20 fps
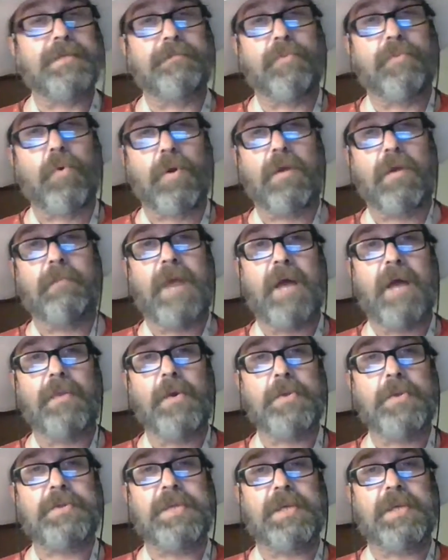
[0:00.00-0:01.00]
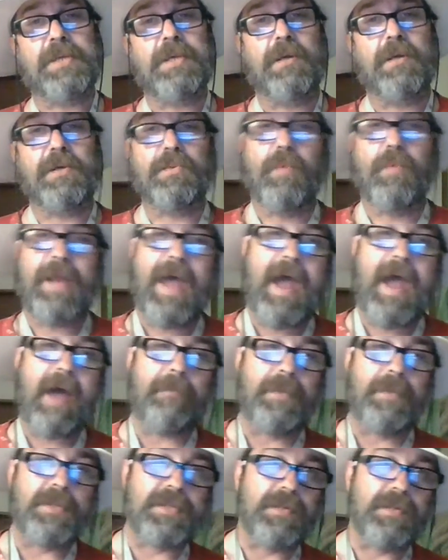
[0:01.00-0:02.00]
Important about those 6 years, what
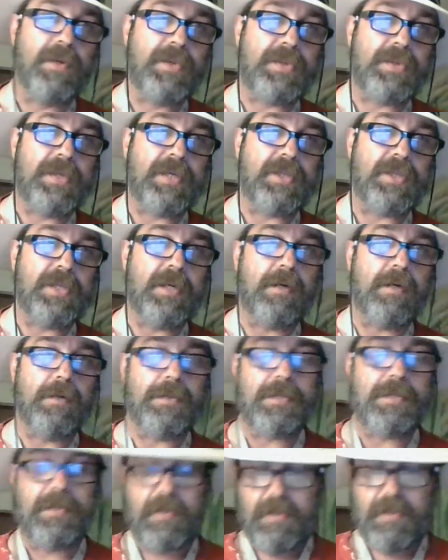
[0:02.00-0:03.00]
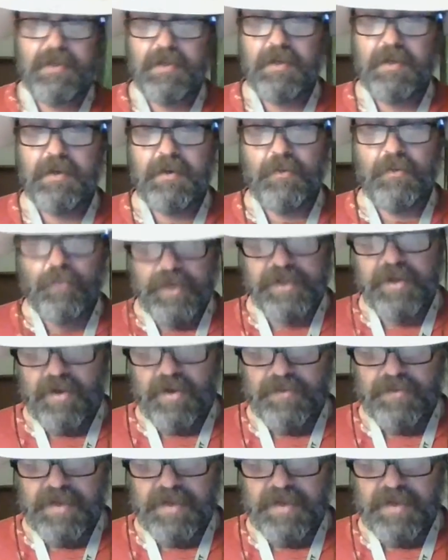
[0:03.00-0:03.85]
happens in those 6 years, we know